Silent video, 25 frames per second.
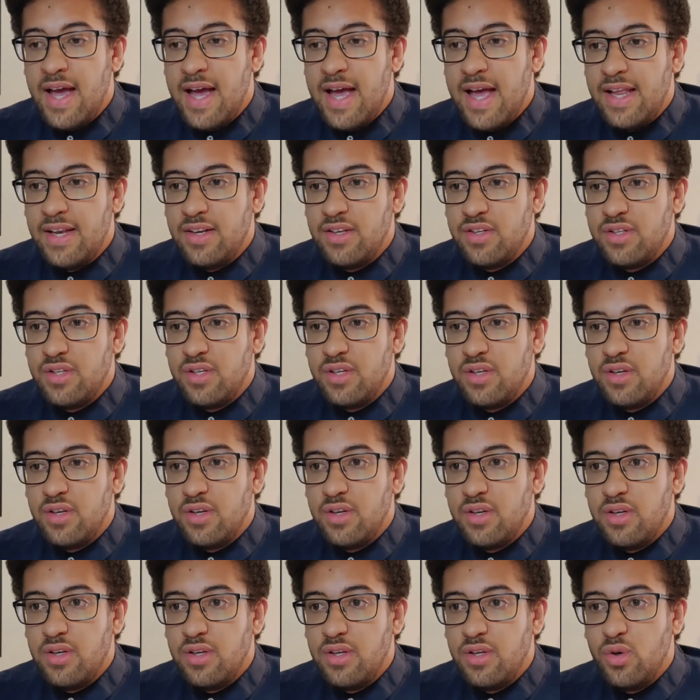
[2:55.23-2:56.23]
and
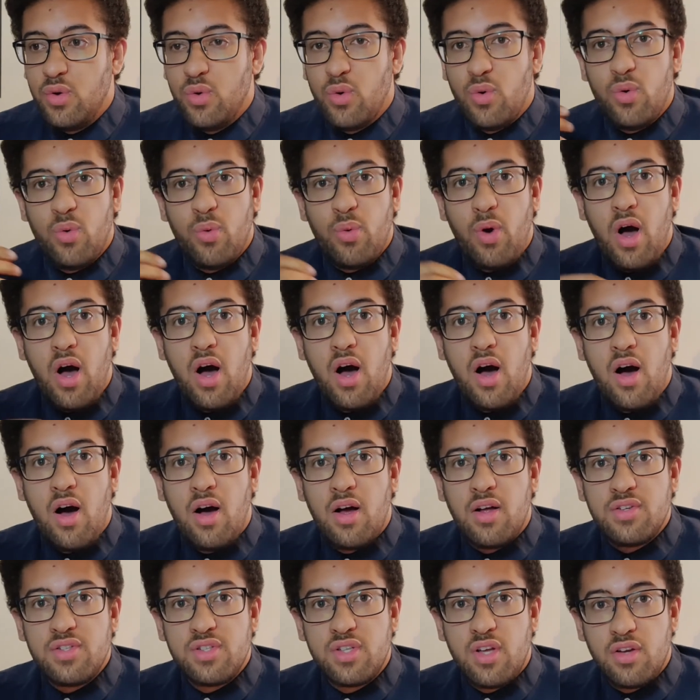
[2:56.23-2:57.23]
your
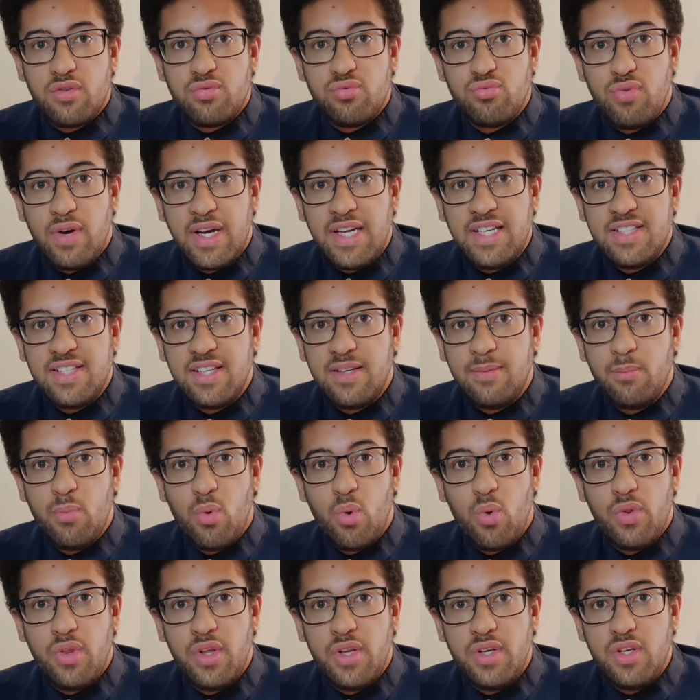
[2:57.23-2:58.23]
heart starts racing
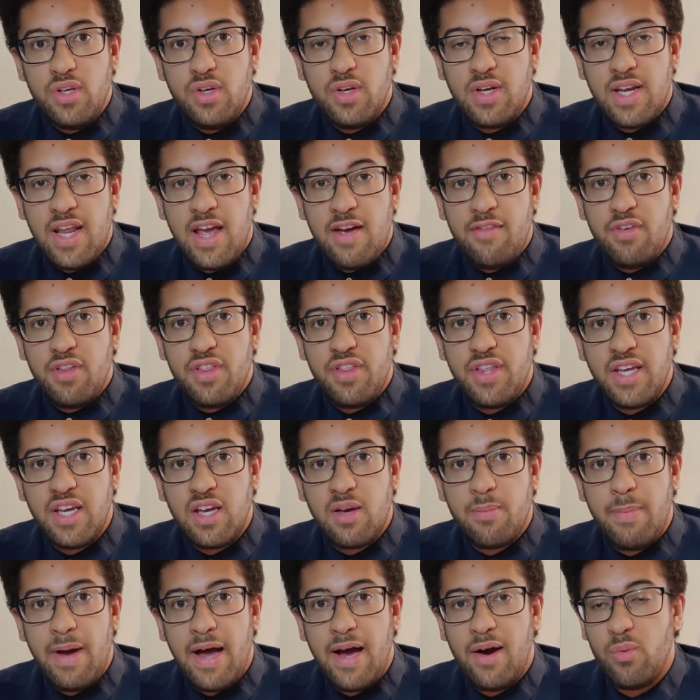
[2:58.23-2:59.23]
more than you could ever
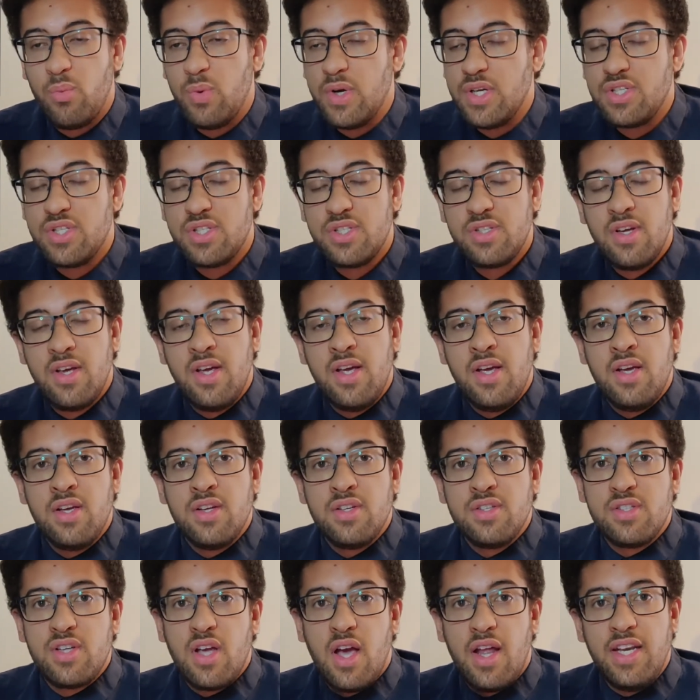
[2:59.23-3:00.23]
think about, which
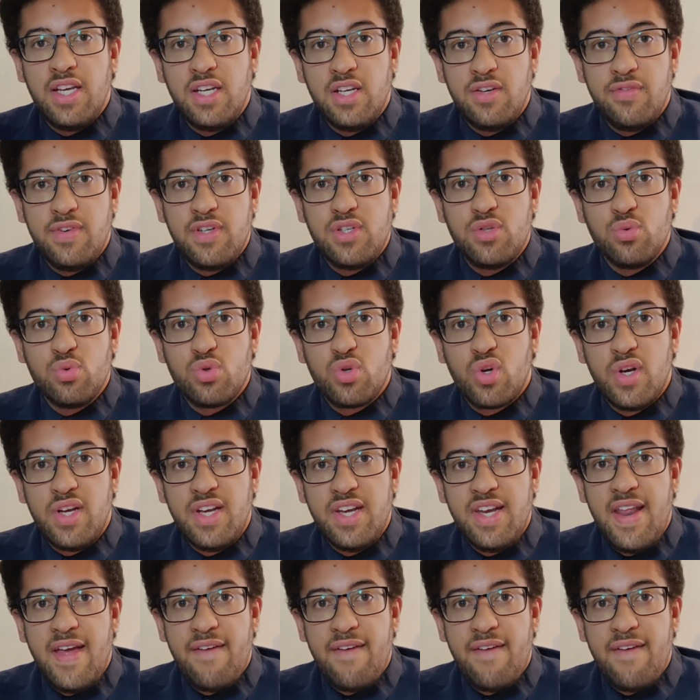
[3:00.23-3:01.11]
certain individuals could